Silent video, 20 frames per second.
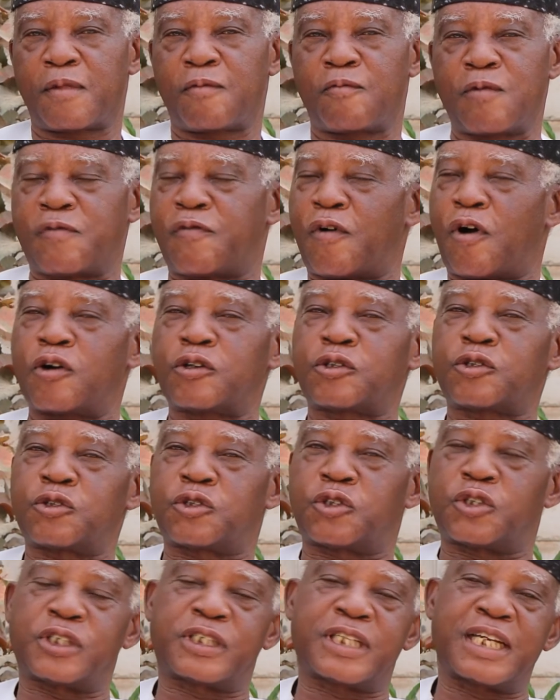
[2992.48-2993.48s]
We've also
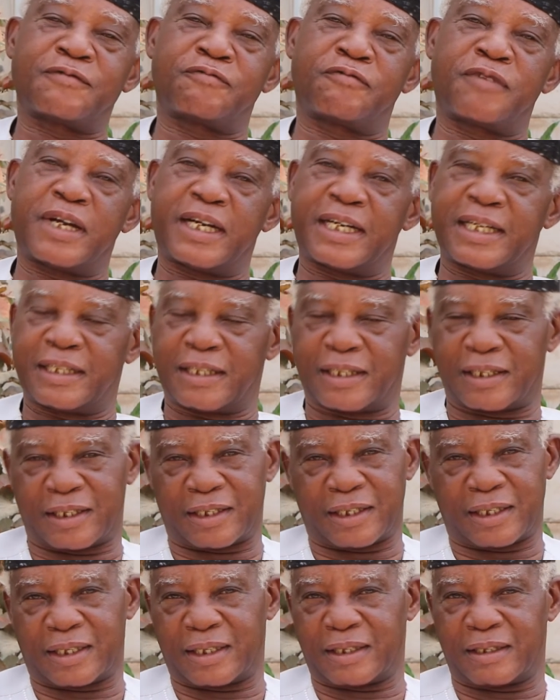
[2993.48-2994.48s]
treated
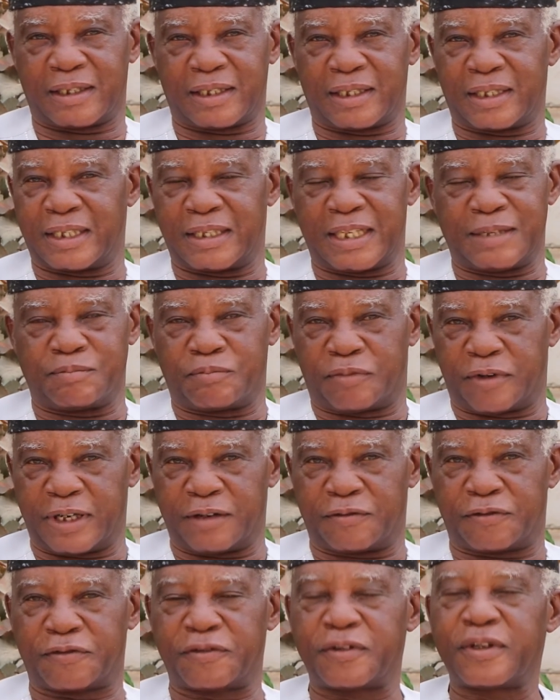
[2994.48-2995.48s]
in
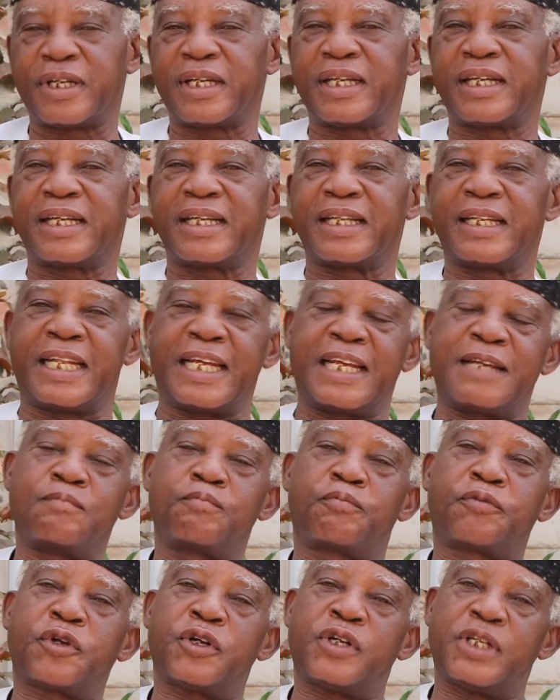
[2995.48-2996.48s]
brief, the
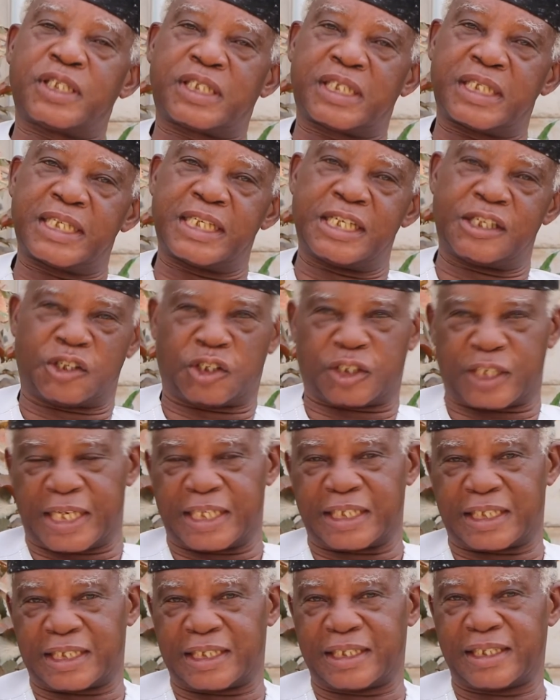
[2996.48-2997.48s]
impunity in
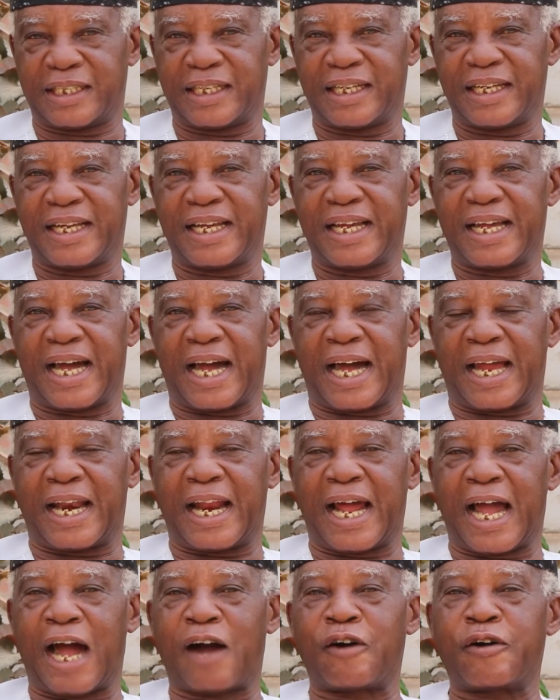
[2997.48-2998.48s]
society and
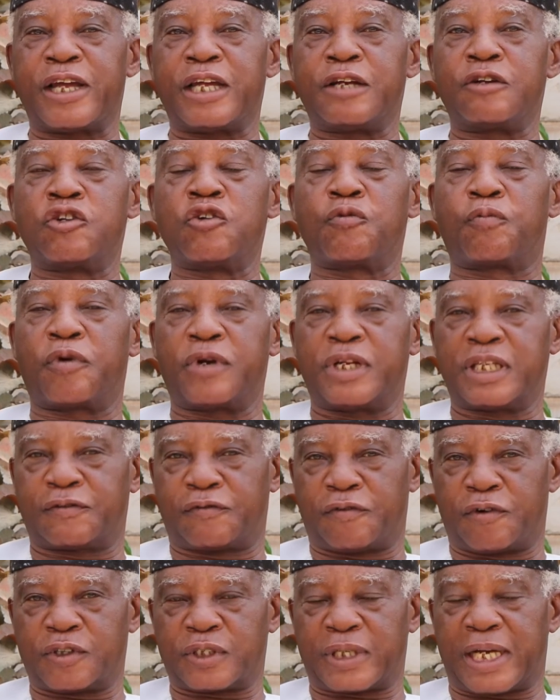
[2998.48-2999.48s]
how a new police
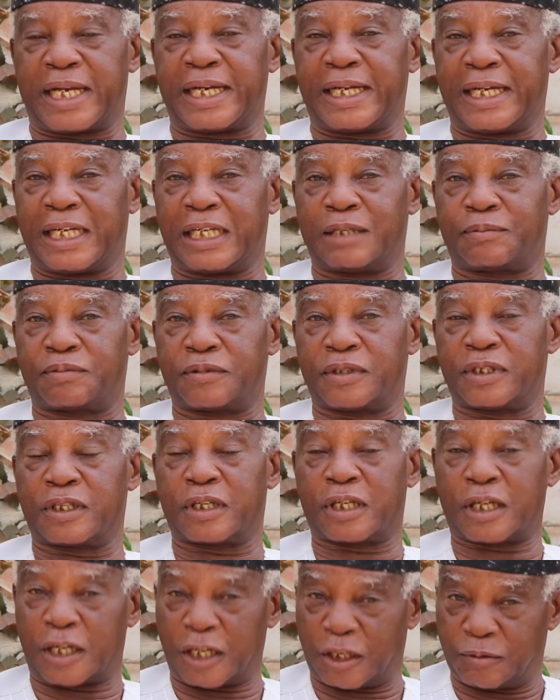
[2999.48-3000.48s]
force can help
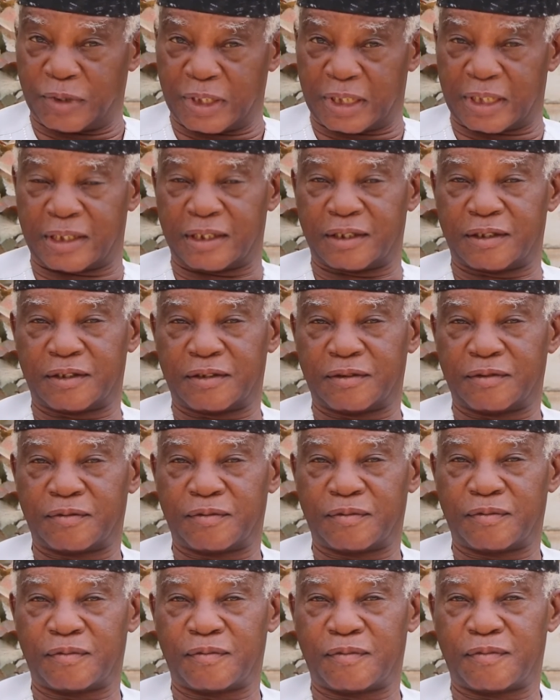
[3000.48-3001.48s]
curb it.
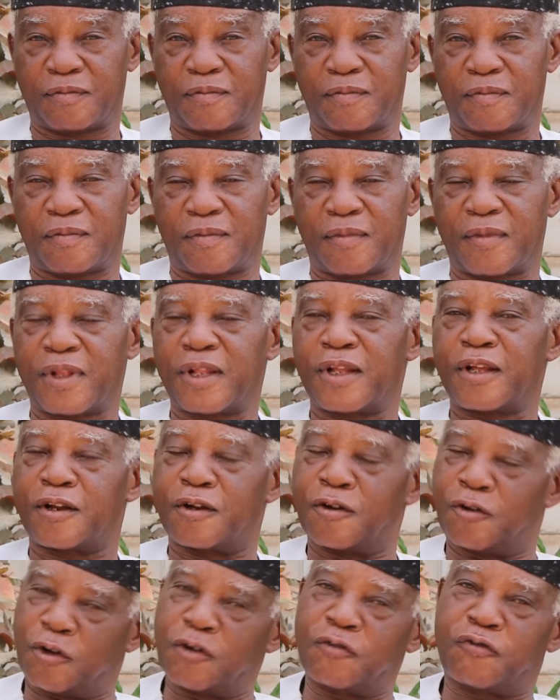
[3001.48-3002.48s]

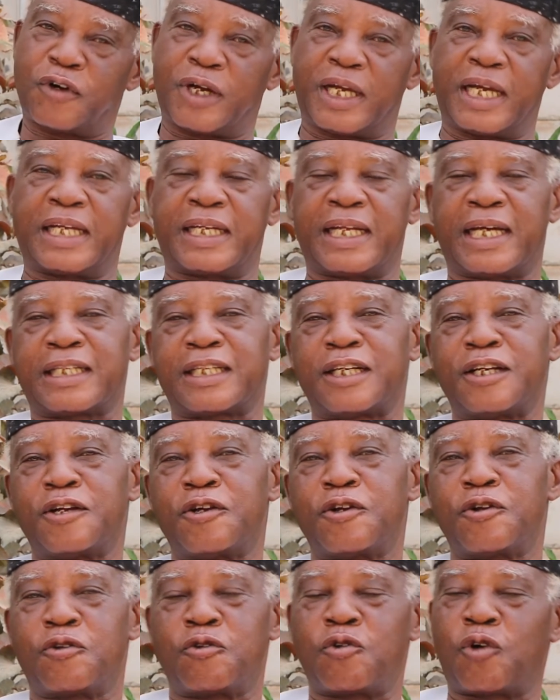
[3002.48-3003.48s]
Don't forget that
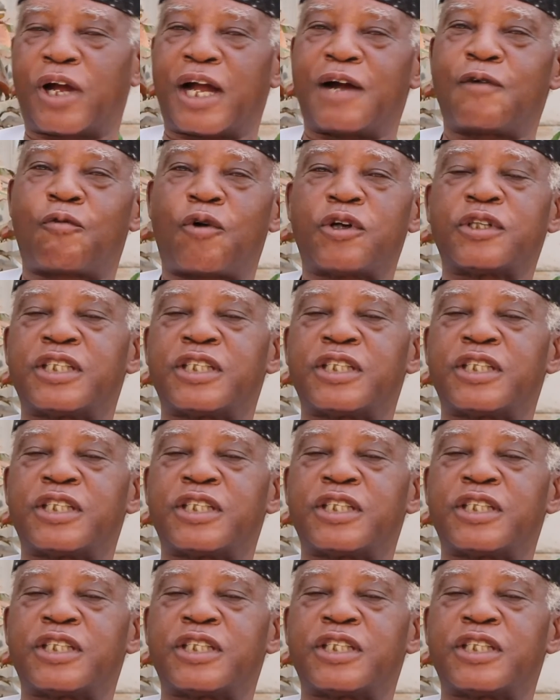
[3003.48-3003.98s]
you can watch